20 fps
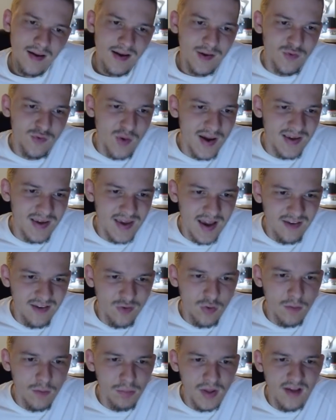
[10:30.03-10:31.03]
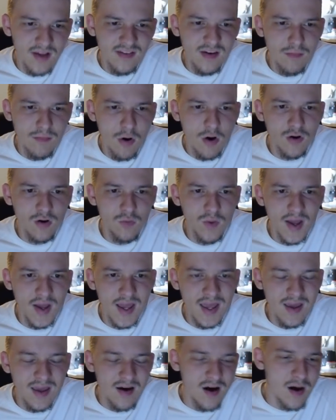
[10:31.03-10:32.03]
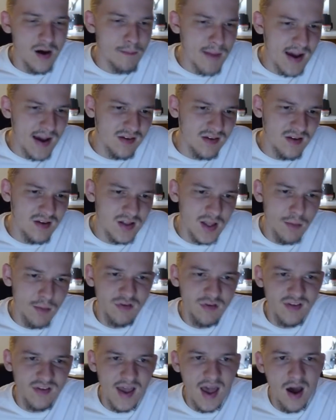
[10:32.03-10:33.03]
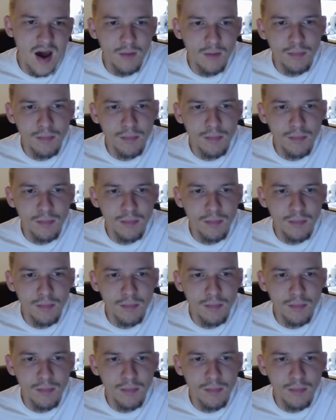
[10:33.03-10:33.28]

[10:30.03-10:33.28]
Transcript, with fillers: So I guess you could play Tim Hardaway. Uh, Maxi Kleber's out.